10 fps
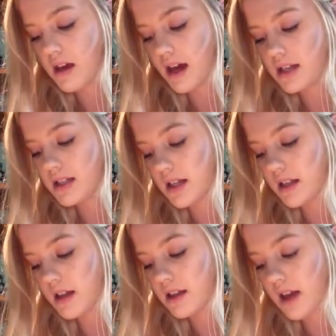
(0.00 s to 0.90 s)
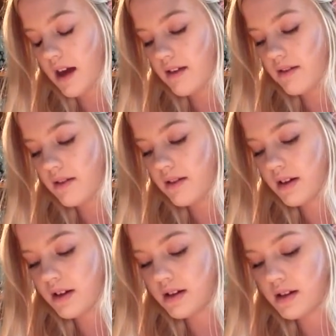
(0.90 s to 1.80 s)
I stayed like that
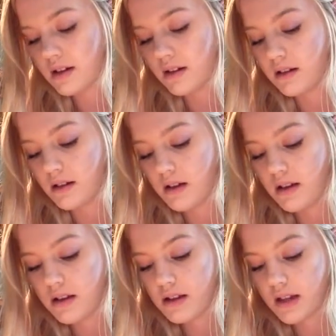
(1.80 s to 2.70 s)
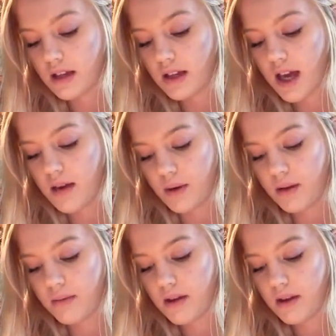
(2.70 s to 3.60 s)
until the sun came up